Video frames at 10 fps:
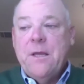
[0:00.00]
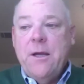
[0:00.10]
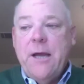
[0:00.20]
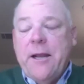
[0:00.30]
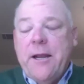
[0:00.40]

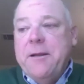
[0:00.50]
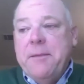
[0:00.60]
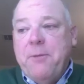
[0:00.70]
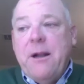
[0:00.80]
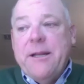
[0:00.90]
And
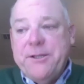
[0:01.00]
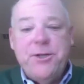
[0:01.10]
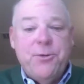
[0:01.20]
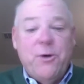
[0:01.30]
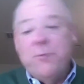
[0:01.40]
then probably
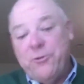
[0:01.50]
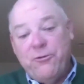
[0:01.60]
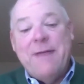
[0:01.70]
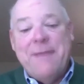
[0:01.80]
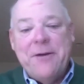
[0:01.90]
tier one will
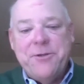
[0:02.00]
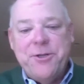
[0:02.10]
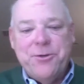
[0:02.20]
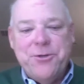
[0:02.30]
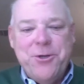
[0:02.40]
drive out
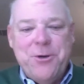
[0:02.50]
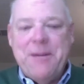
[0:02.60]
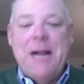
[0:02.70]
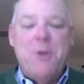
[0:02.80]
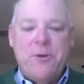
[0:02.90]
tier two. I
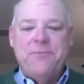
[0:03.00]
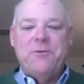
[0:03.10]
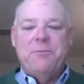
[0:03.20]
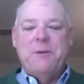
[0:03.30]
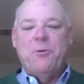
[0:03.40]
mean, I'm old enough
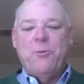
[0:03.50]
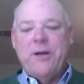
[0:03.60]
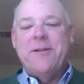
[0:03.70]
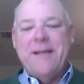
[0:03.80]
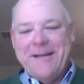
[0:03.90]
to remember when
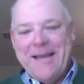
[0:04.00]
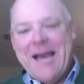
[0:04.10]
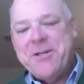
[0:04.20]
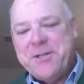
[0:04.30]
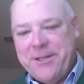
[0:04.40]
unleaded
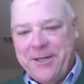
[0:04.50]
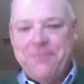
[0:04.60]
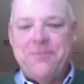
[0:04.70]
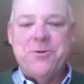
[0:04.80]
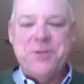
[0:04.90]
gasoline
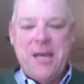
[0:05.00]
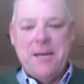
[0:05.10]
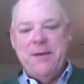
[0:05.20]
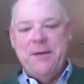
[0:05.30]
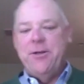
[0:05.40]
first
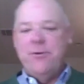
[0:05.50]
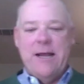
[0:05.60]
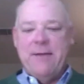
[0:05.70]
came in and you'd have